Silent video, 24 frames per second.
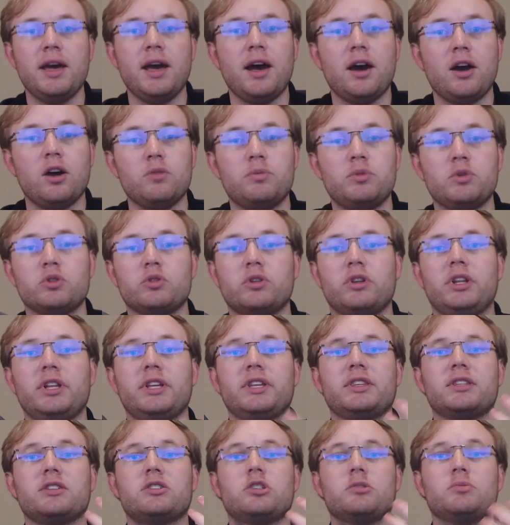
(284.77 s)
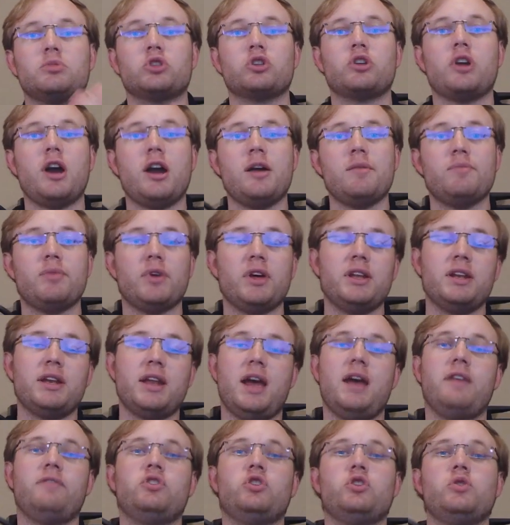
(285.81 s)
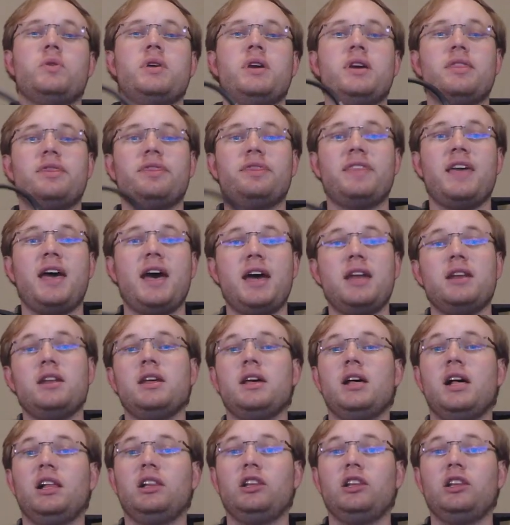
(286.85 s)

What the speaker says: I hope you'll click the subscribe button. After you hit that, a